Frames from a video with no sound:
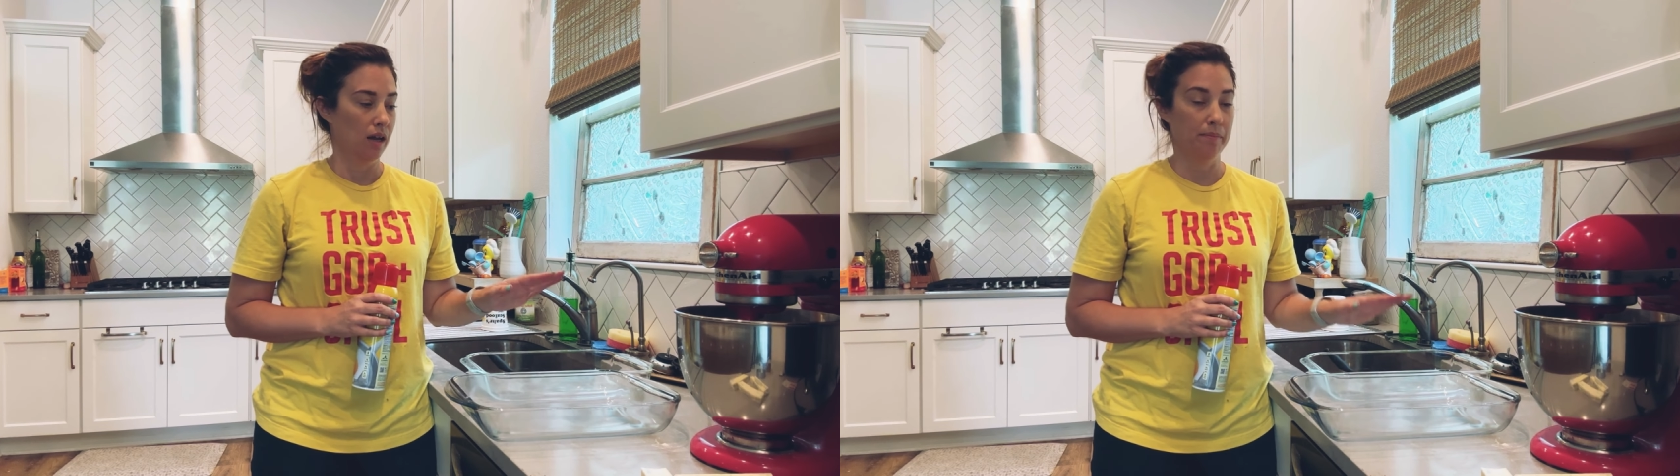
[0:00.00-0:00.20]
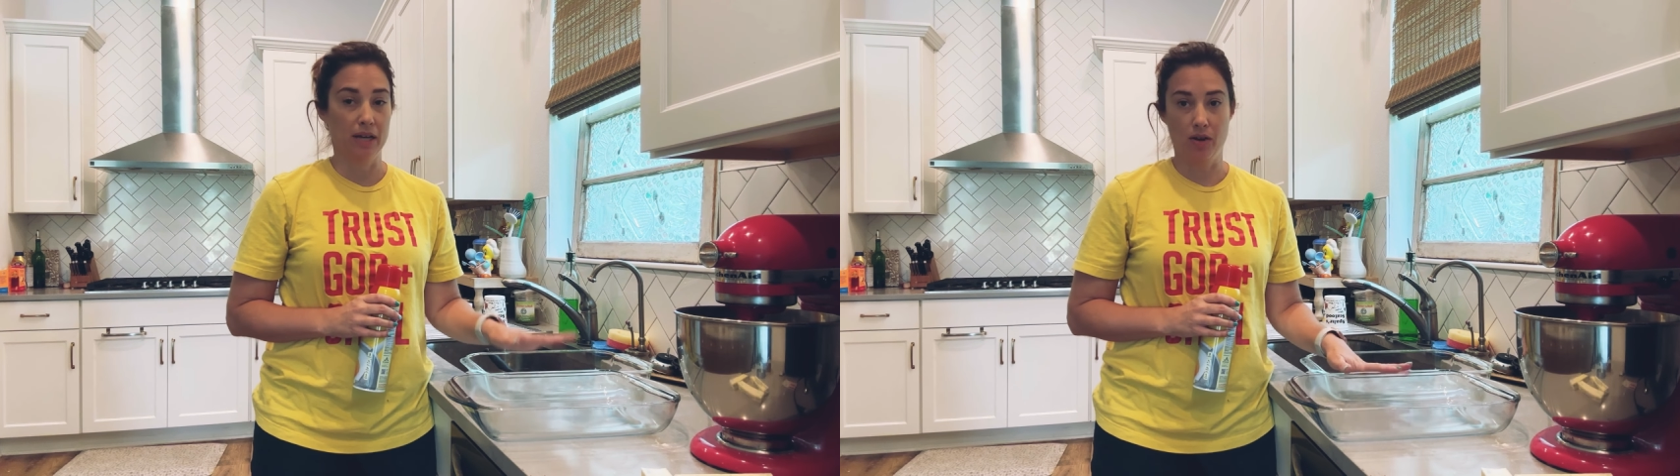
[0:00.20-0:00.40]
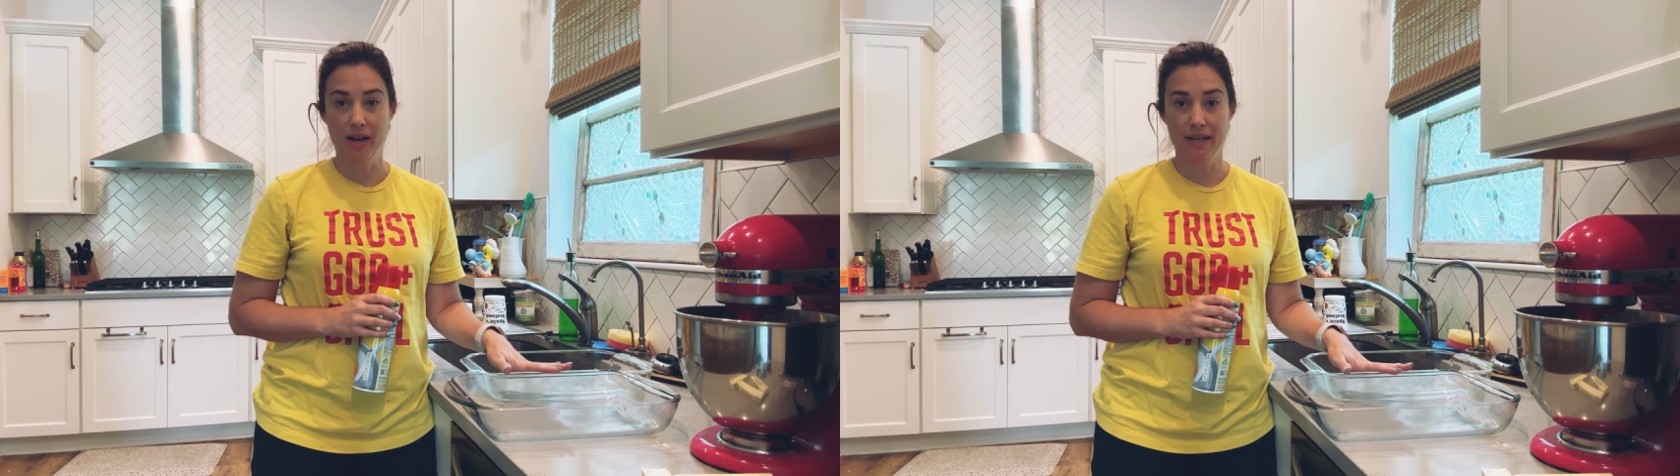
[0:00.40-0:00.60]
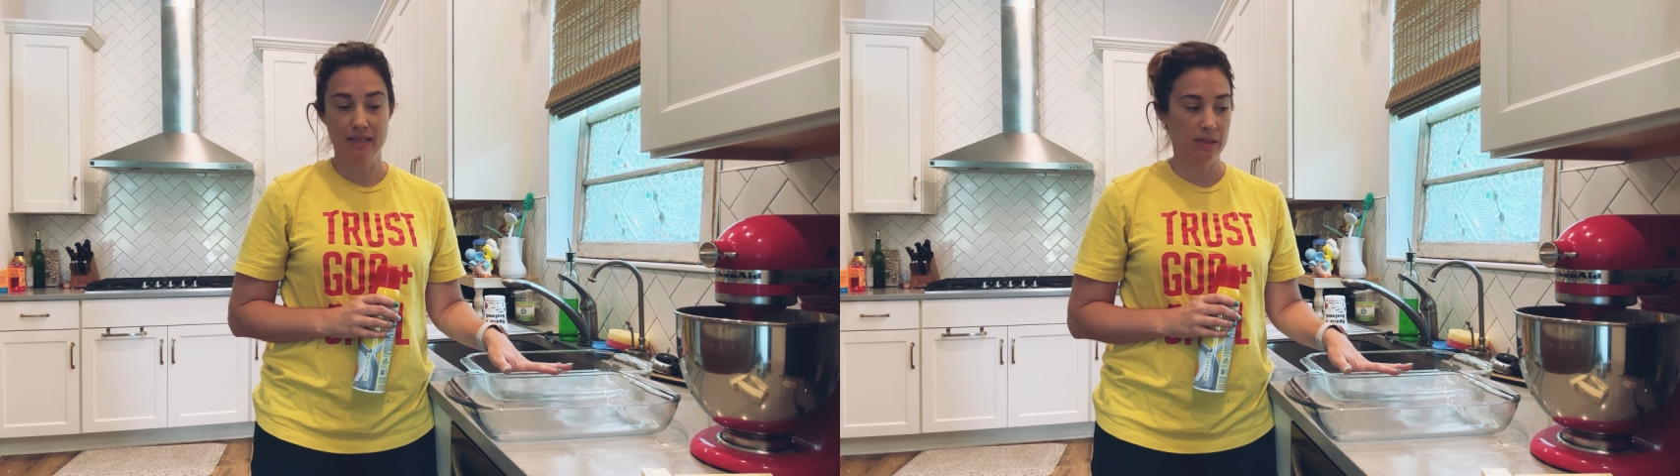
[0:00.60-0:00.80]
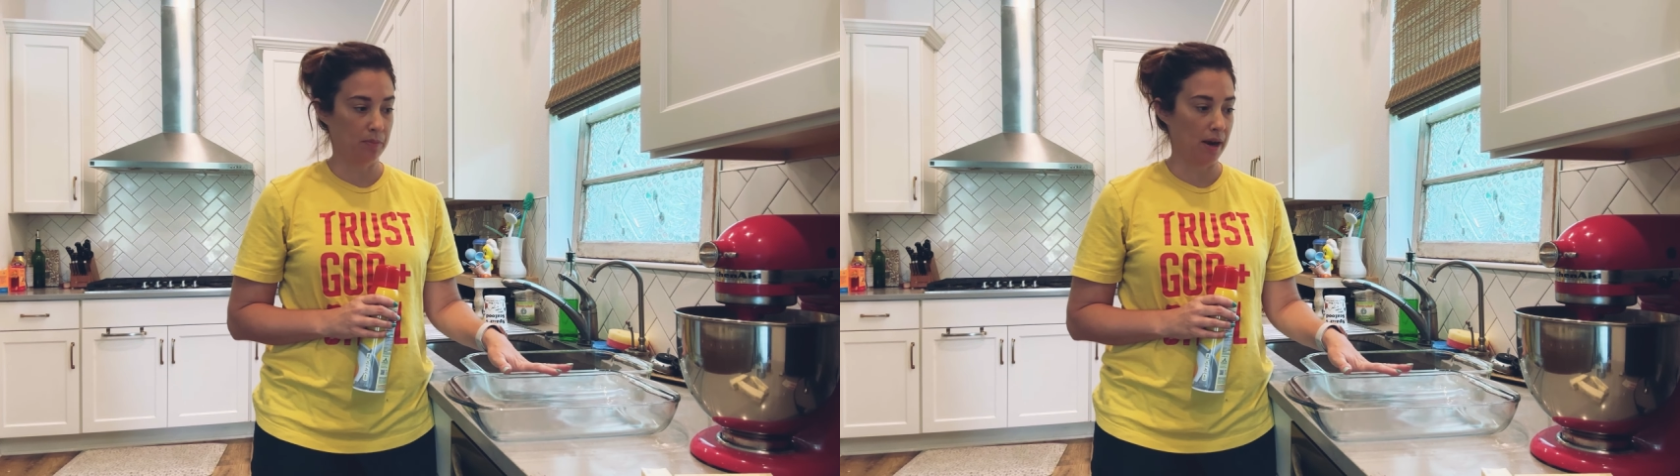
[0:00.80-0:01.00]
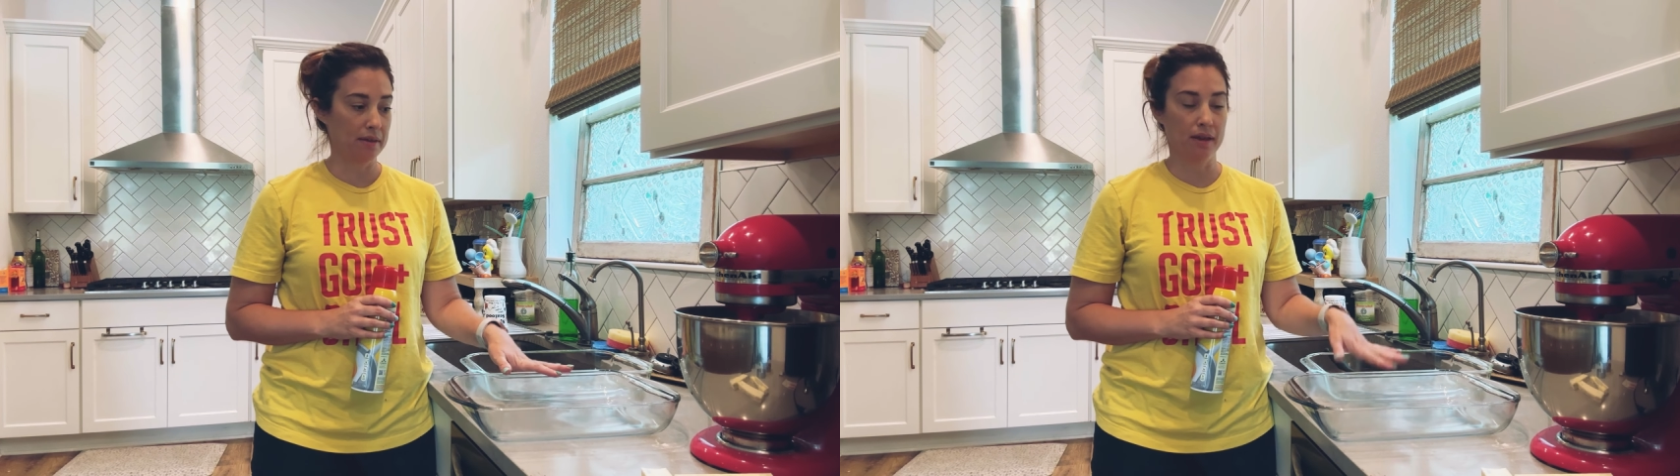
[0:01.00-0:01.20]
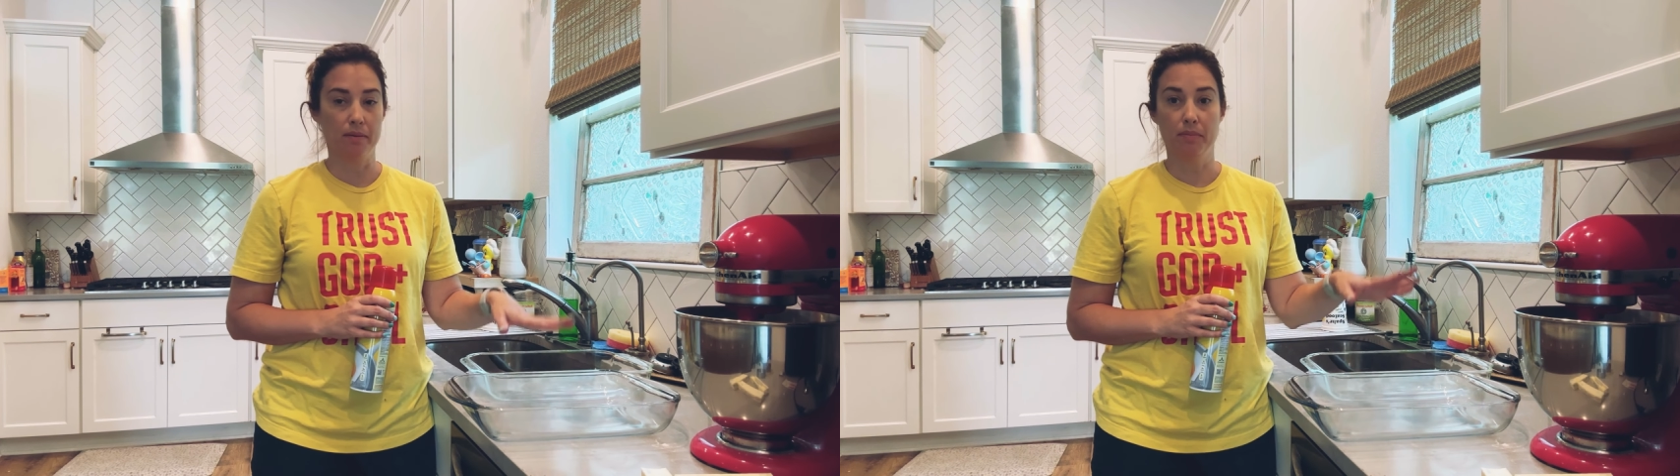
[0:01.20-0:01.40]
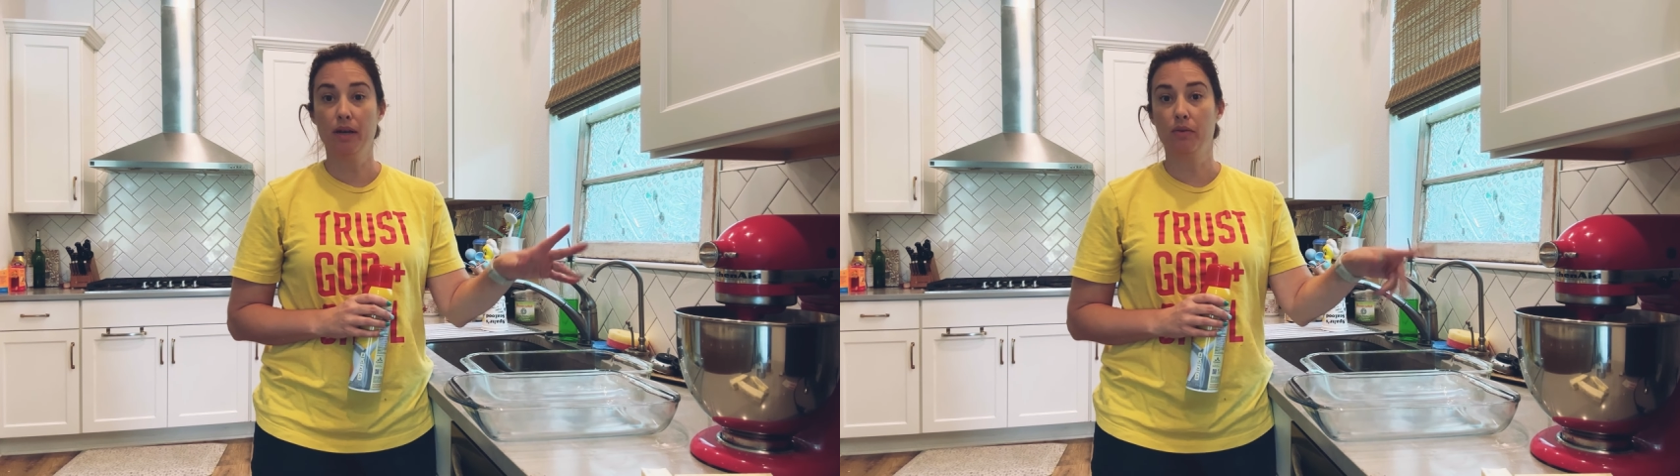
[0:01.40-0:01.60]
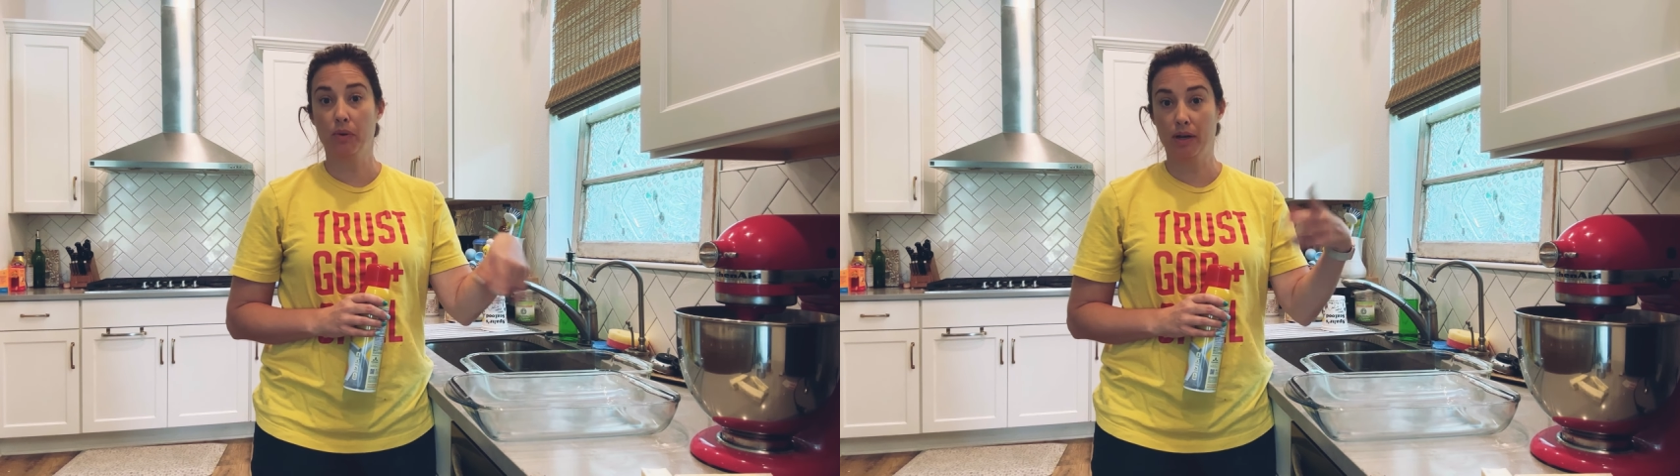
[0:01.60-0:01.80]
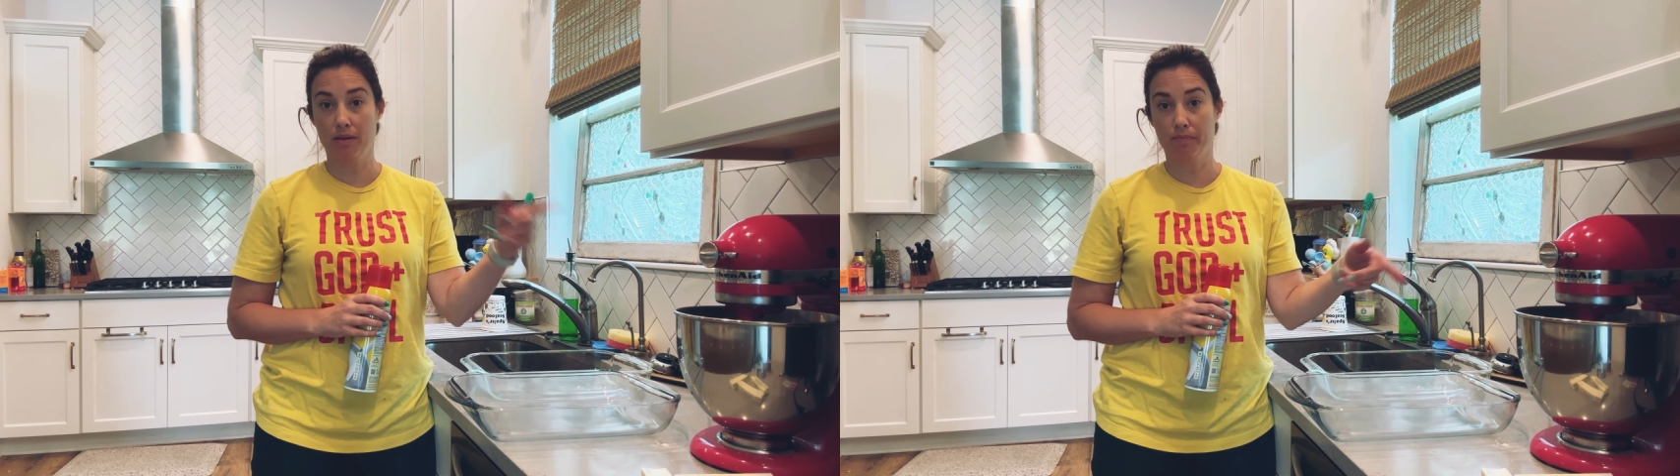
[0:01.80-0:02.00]
I'm gonna go ahead and spray them and then
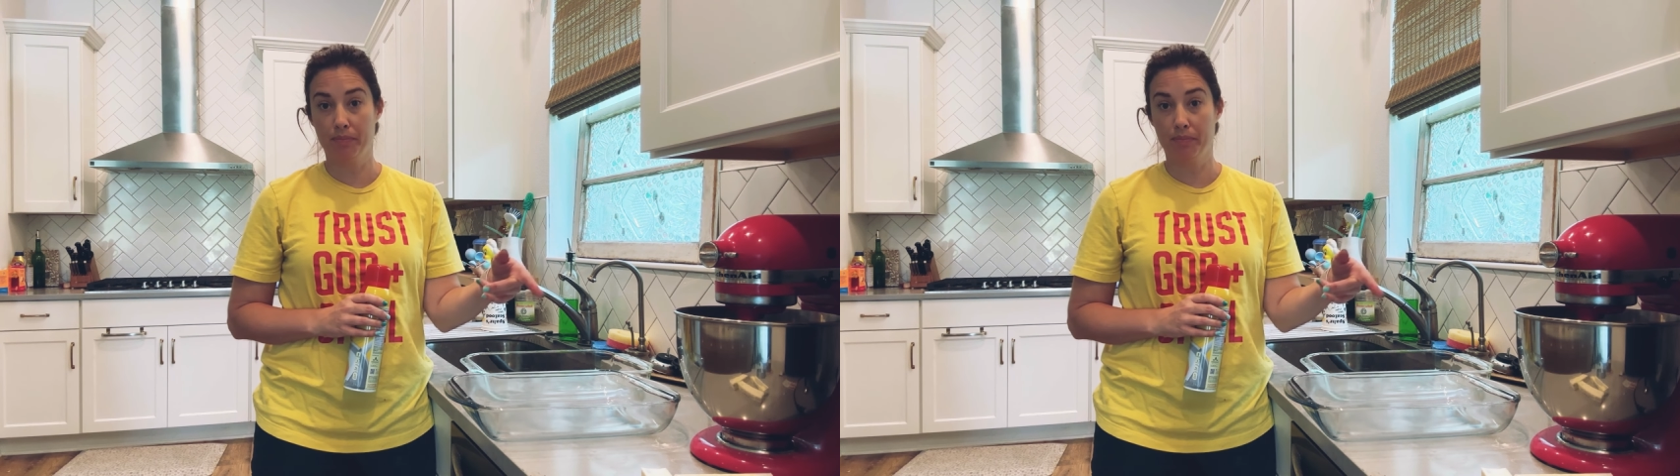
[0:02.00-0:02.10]
we're gonna